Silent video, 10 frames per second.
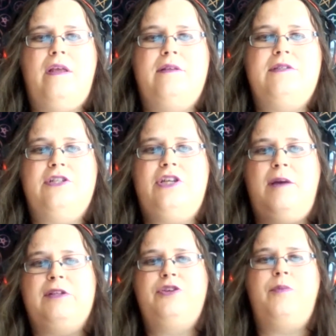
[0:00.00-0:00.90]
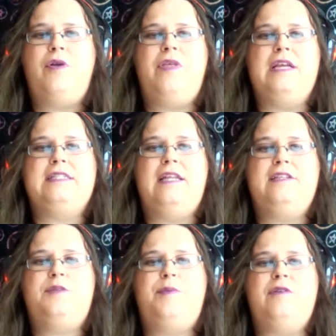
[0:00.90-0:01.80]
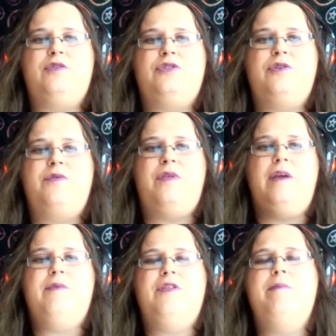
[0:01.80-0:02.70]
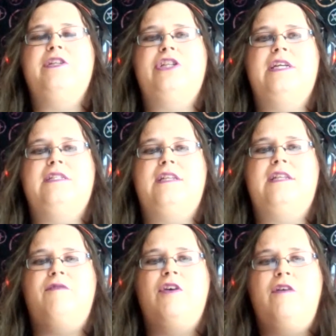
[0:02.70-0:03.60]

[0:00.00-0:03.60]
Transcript: going to talk about two more things on the spiritual truth thing with UPG and stuff.